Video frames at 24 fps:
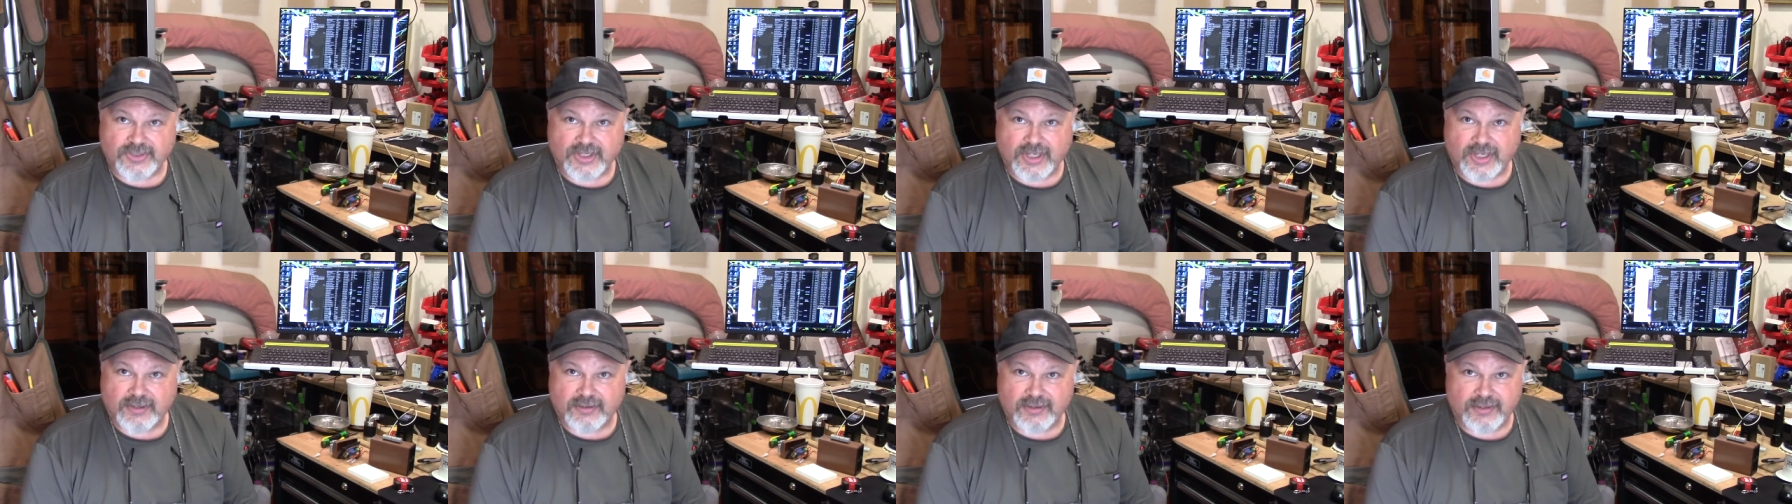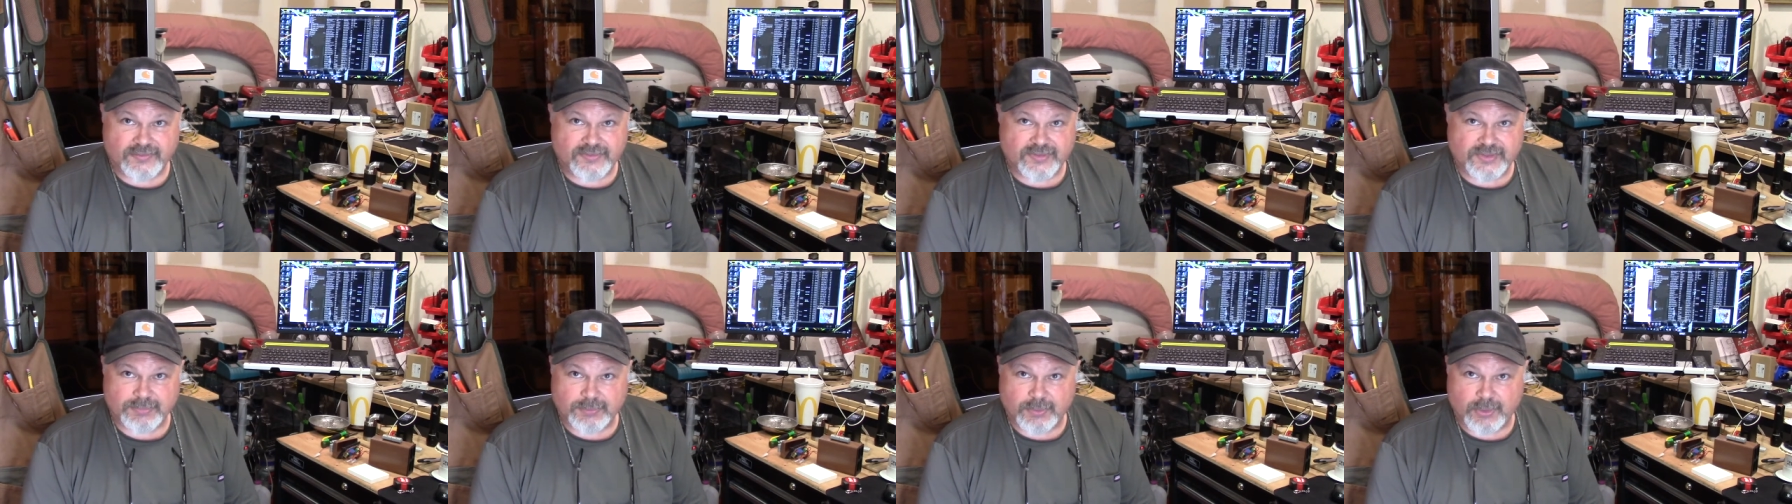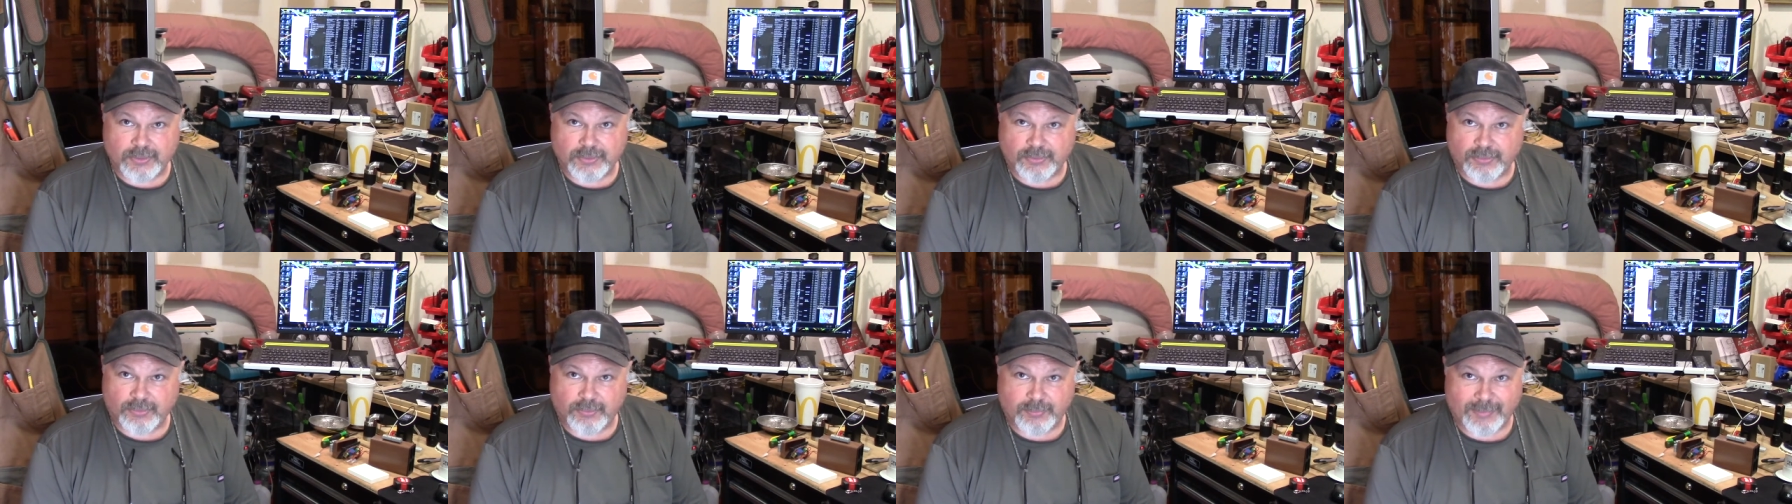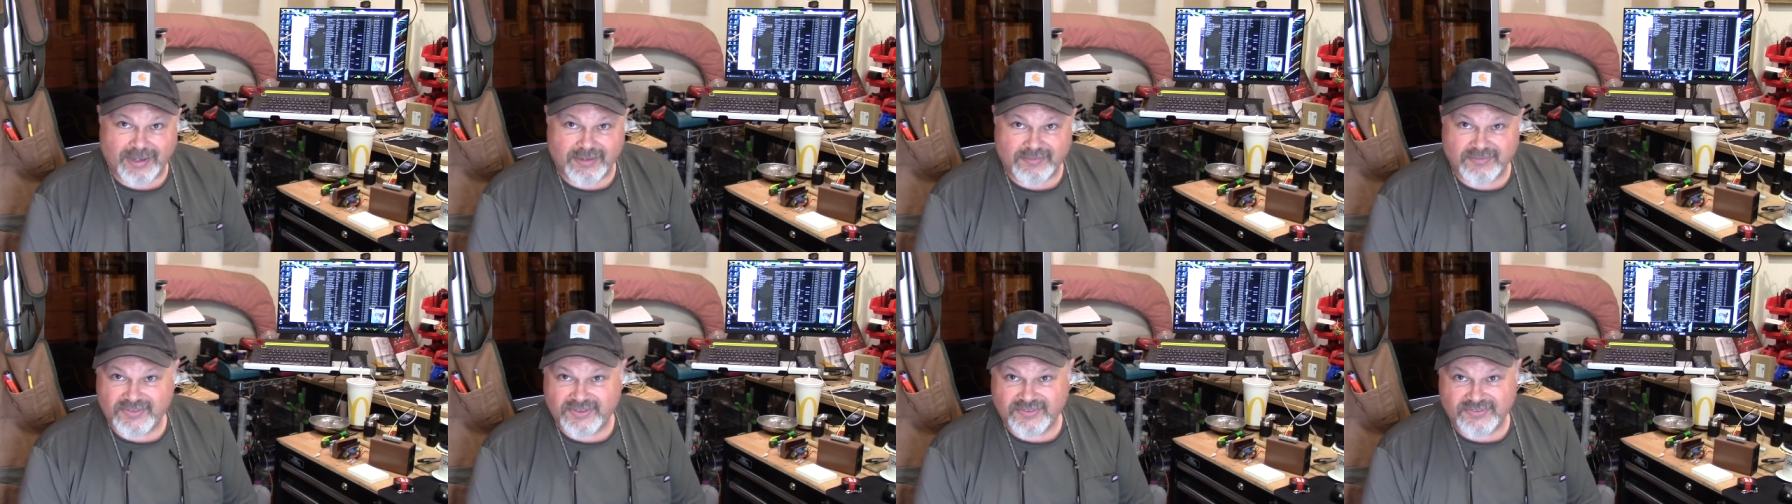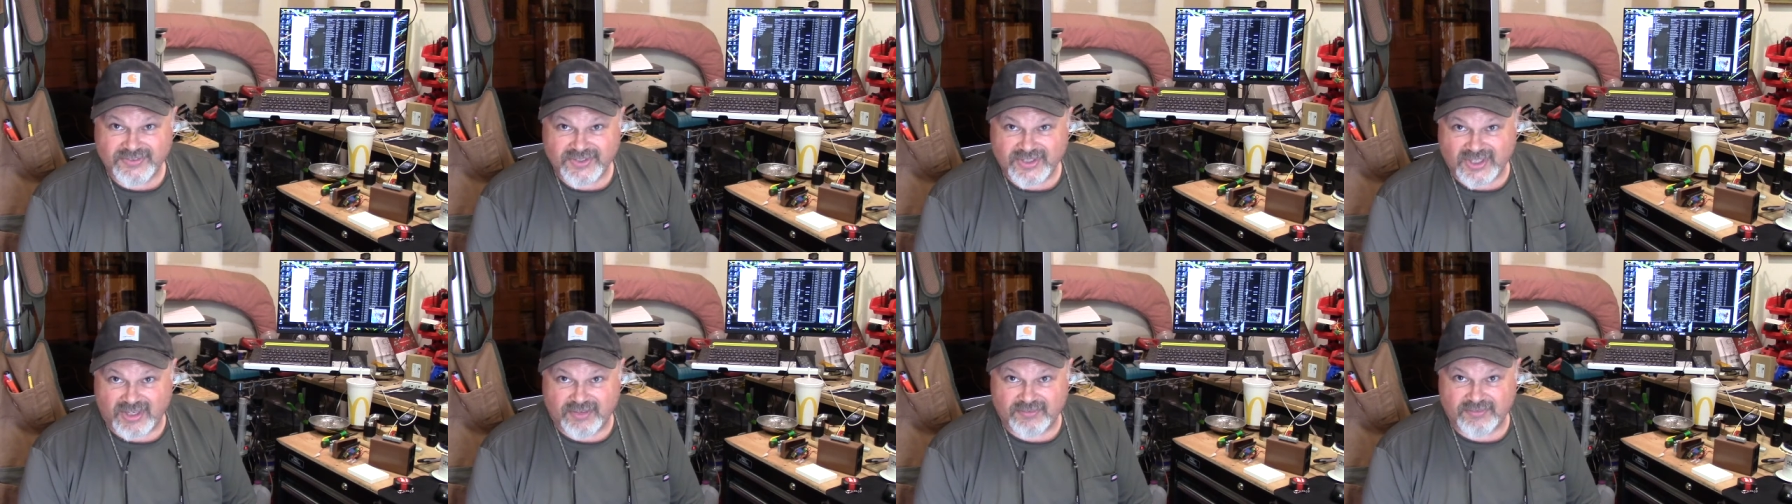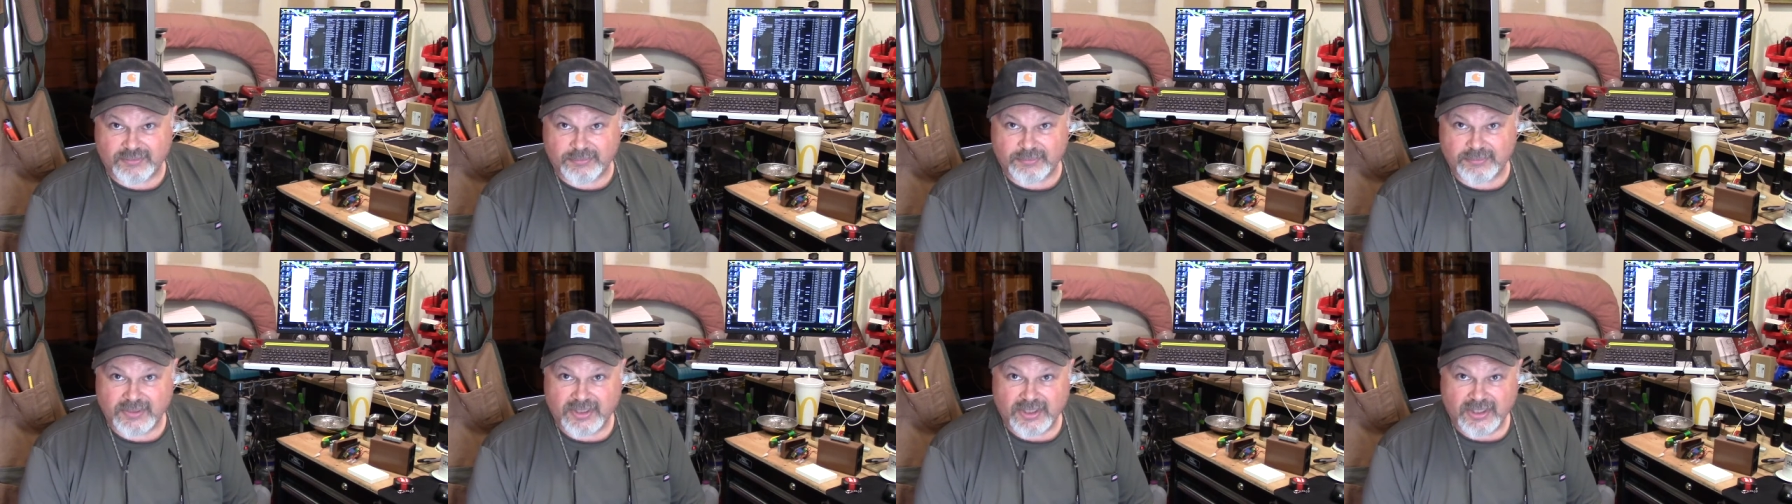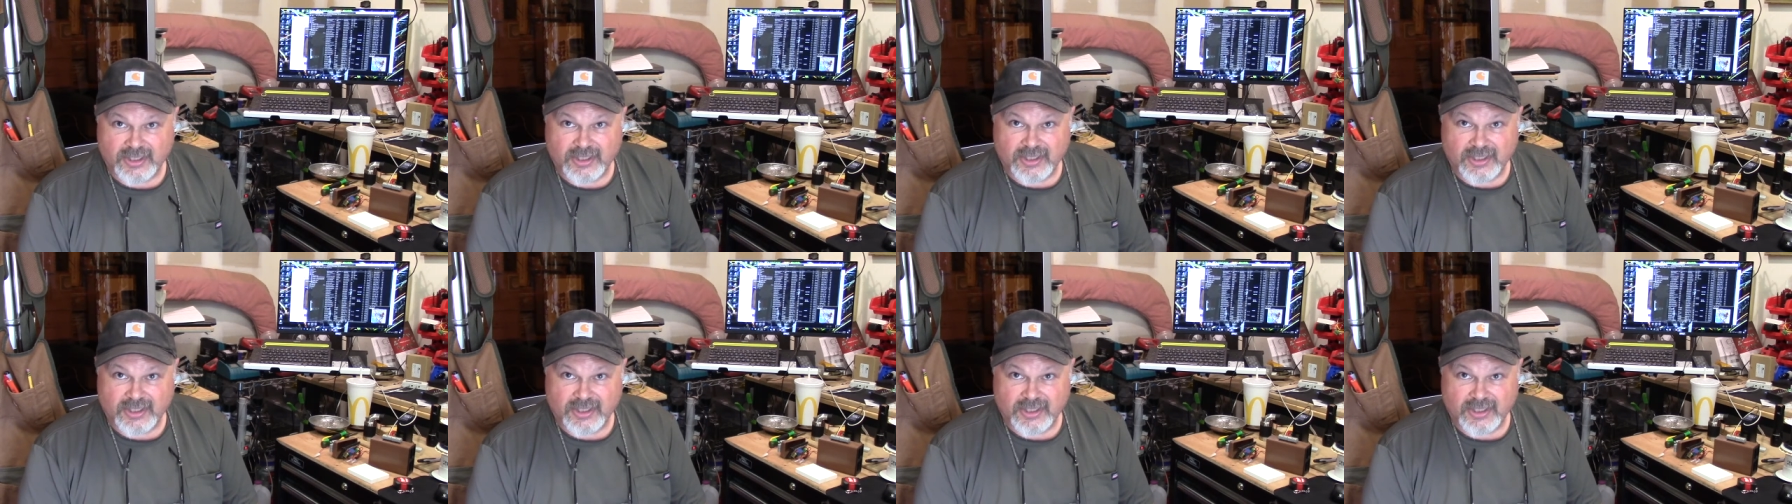I've smoked through about 50 of them,